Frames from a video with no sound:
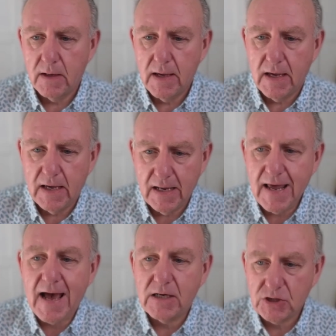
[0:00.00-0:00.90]
It
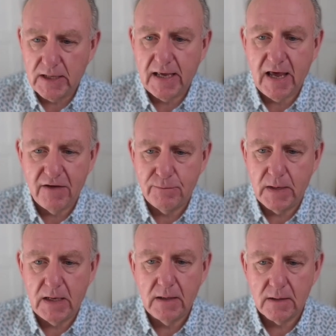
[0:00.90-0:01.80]
actually gave
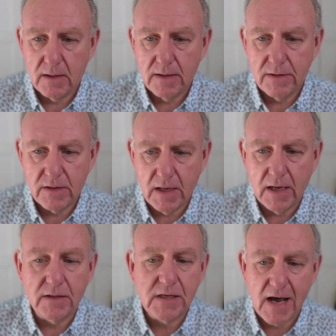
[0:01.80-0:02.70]
me the
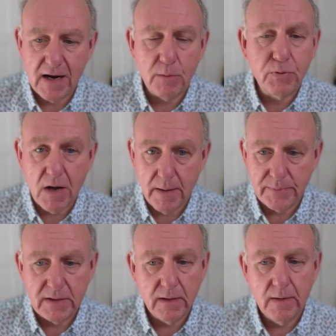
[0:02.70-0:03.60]
entire prompt.
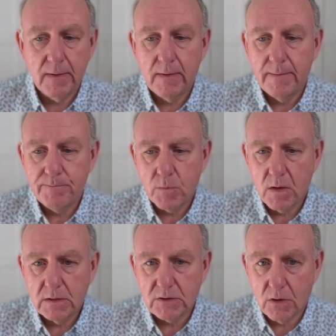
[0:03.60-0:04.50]

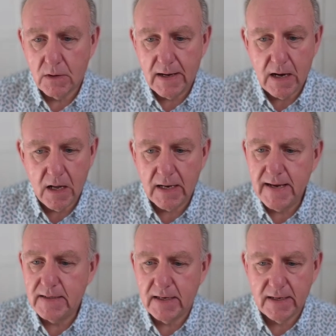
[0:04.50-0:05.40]
So all I
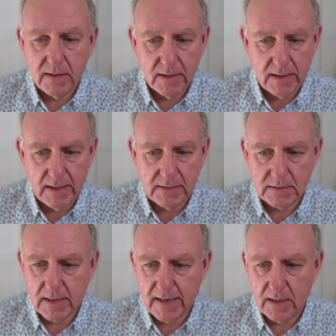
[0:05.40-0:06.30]
did is
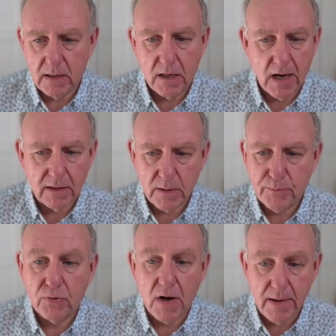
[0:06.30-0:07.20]
I got the
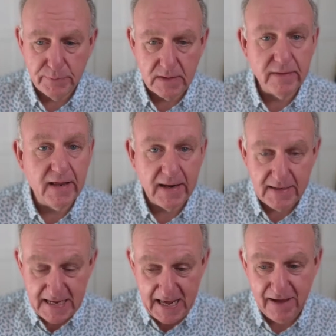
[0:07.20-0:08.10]
prompt that it
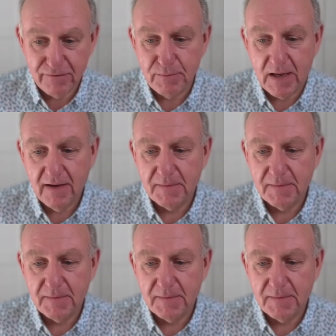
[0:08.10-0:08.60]
gave me,